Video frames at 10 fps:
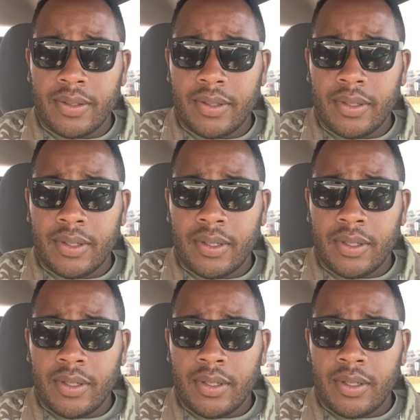
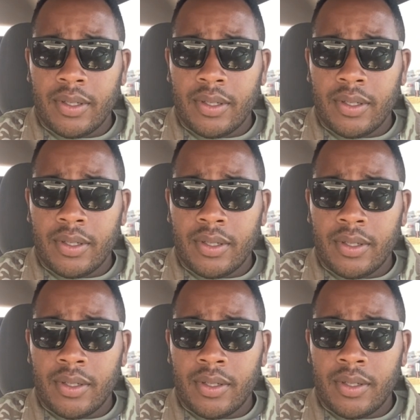
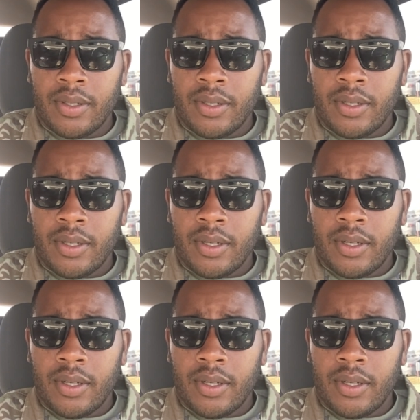No one is speaking in this clip.